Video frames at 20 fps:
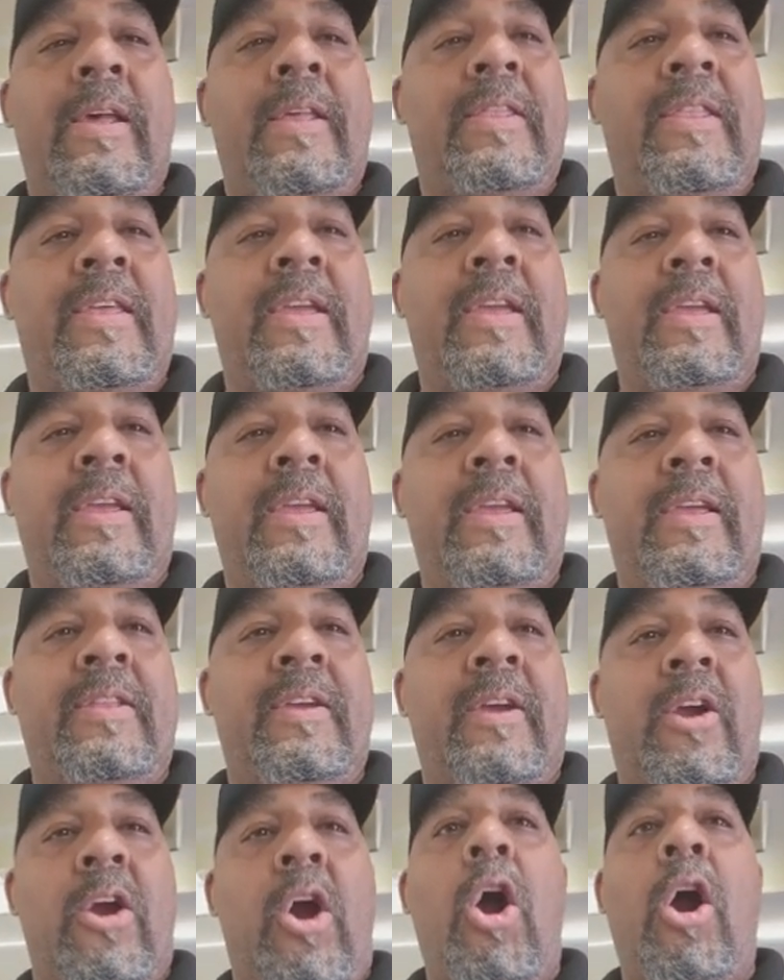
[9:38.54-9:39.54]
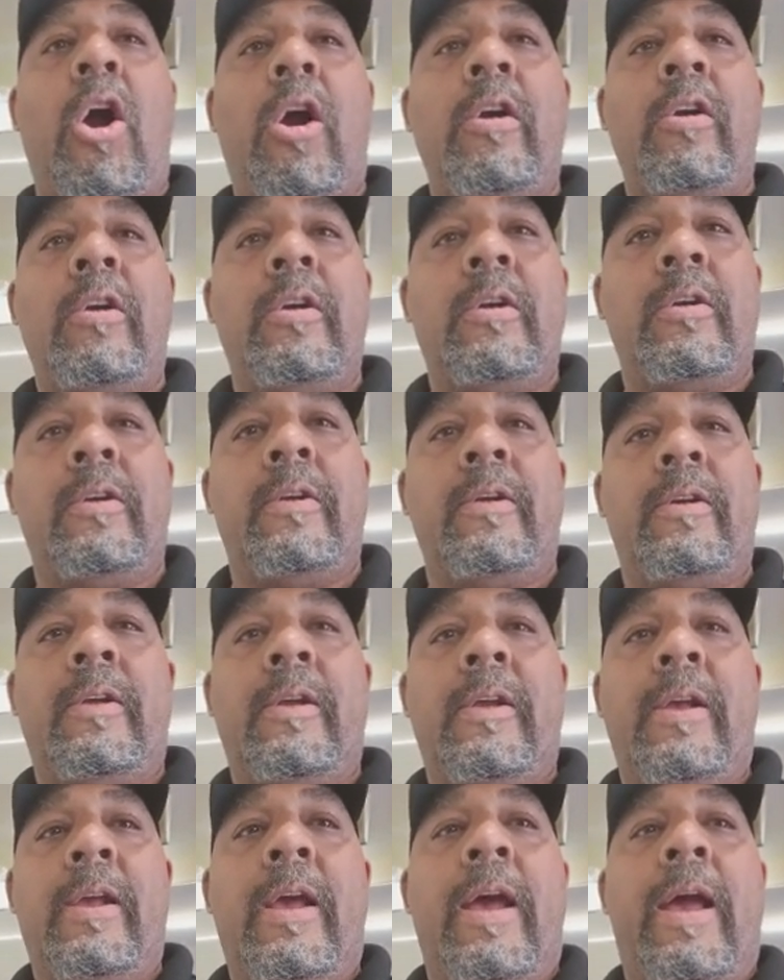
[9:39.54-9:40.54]
the, the car
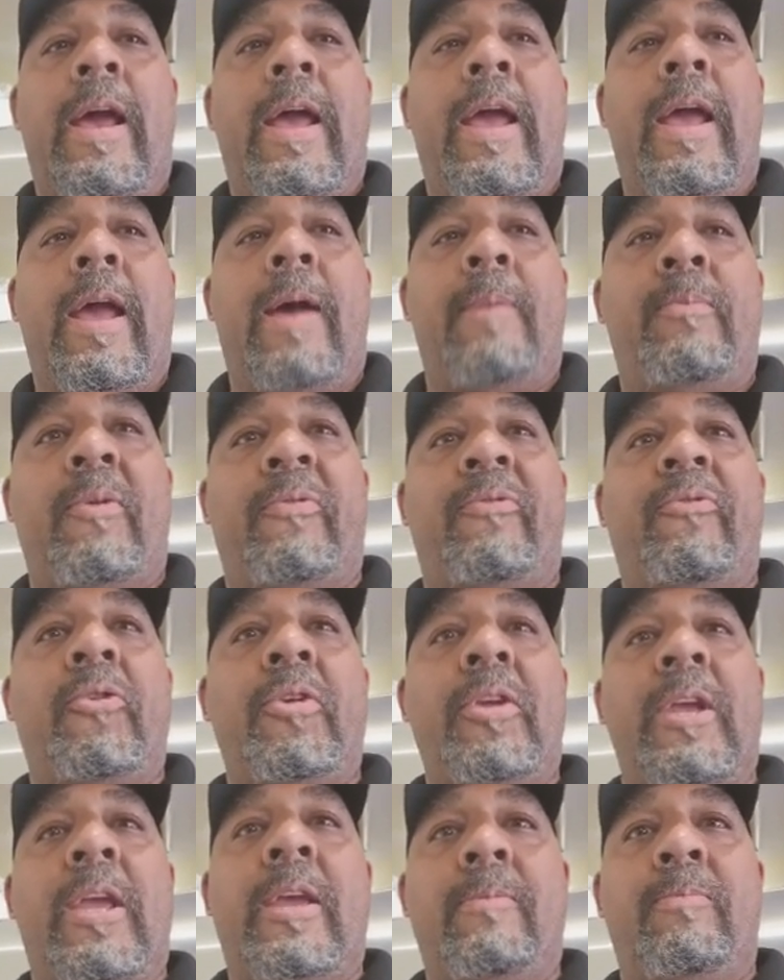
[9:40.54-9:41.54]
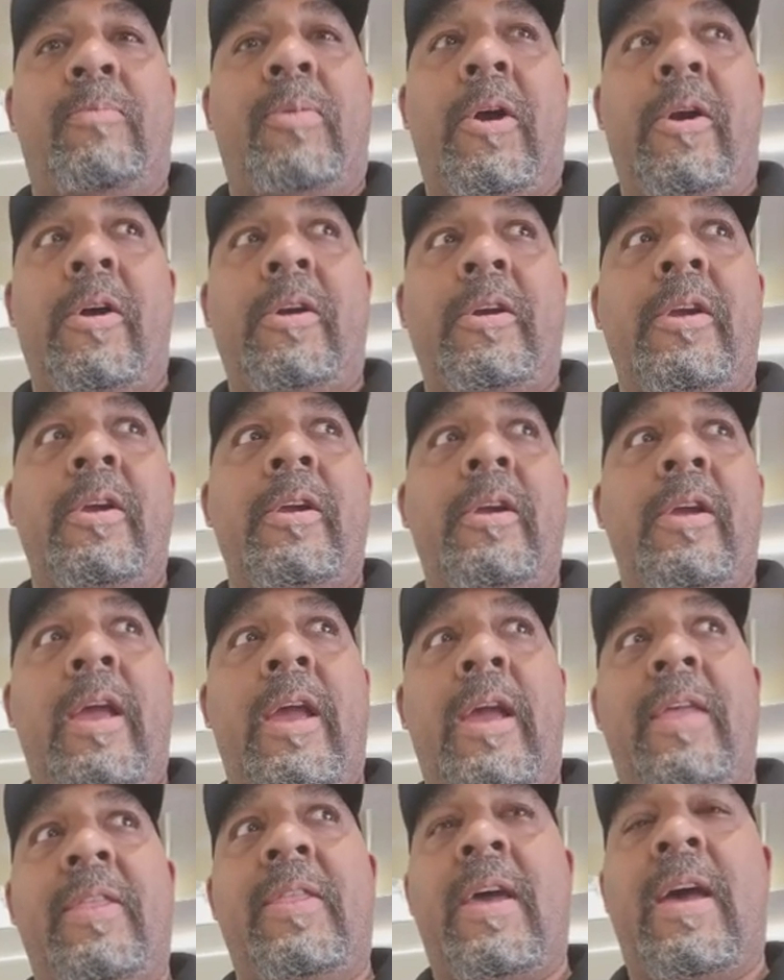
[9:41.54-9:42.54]
uh, before you hit park,
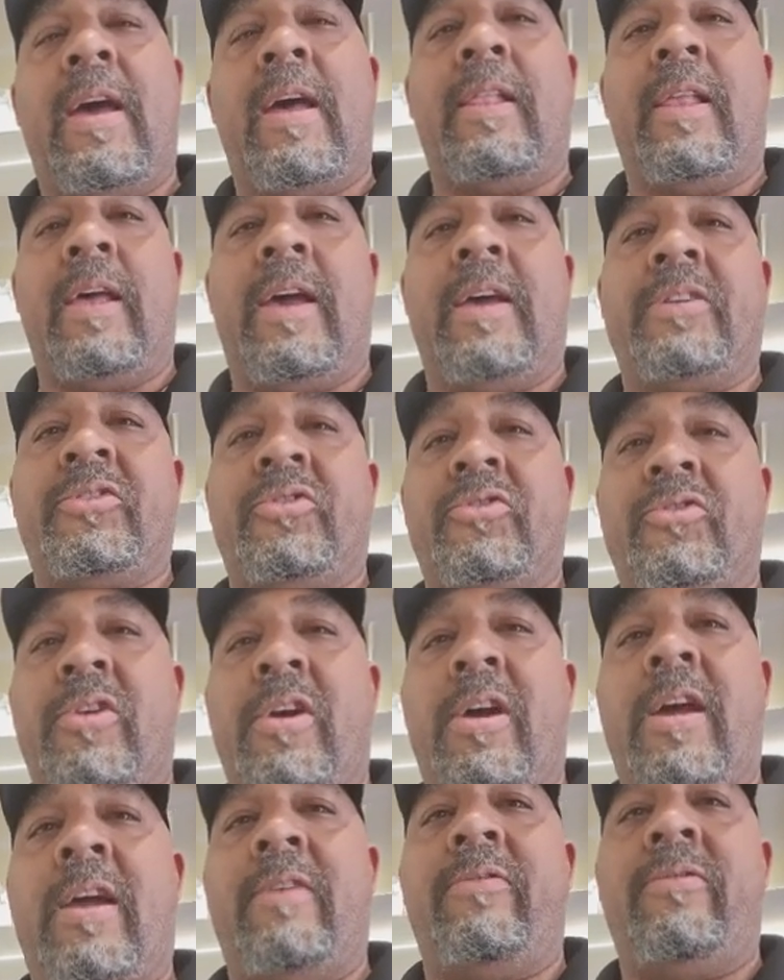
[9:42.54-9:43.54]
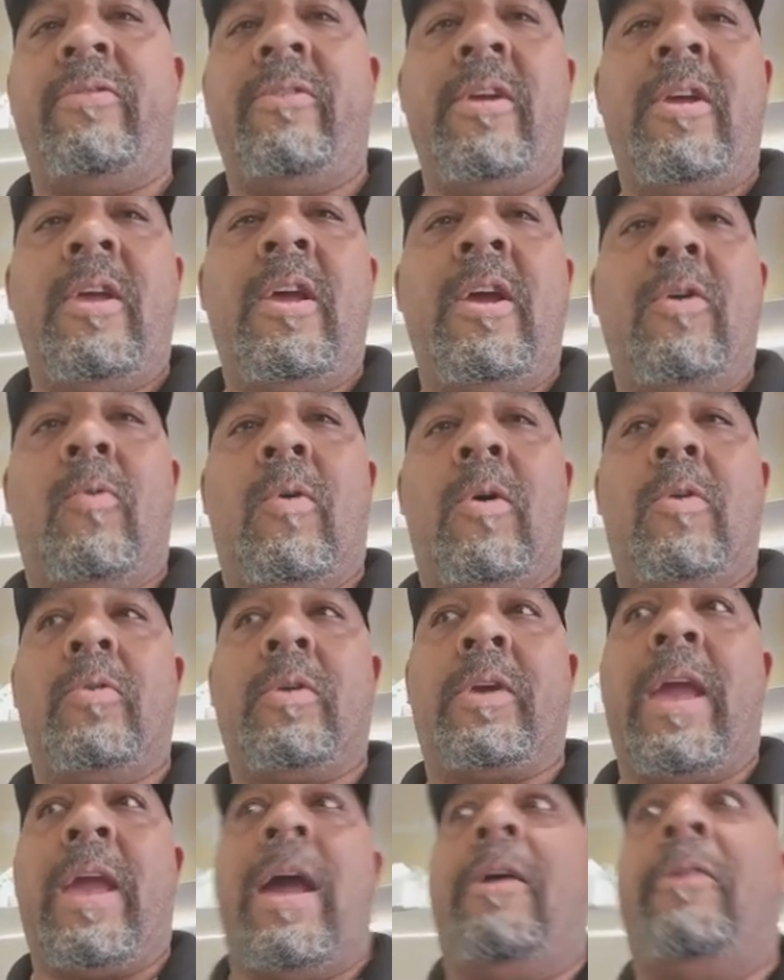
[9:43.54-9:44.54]
and that last drive
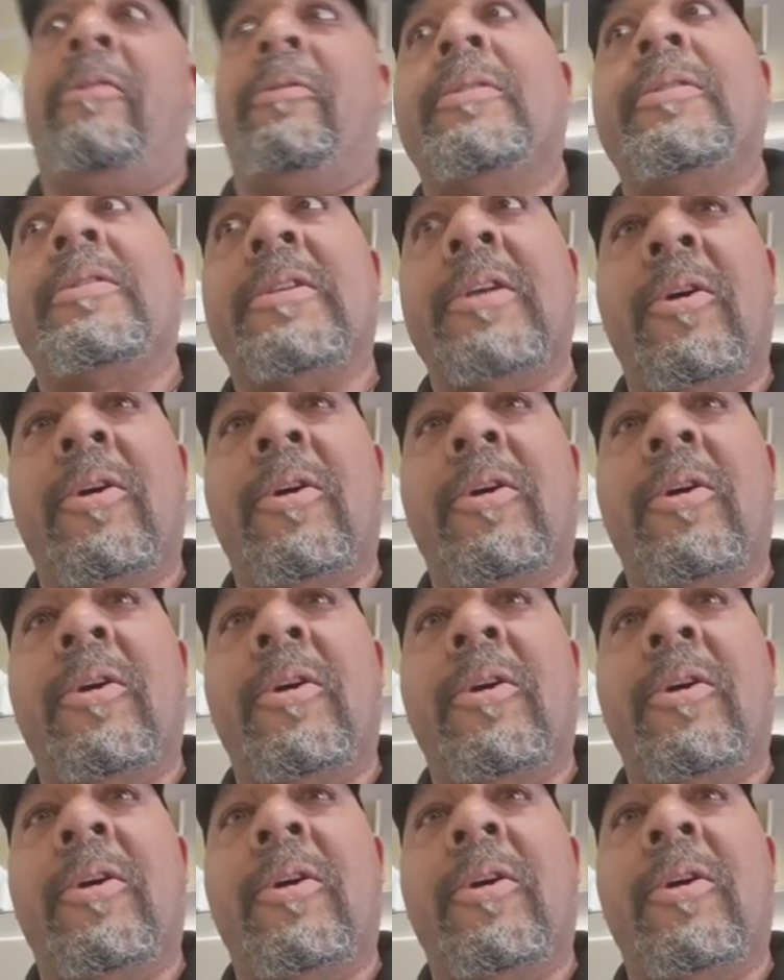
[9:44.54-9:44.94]
won't count.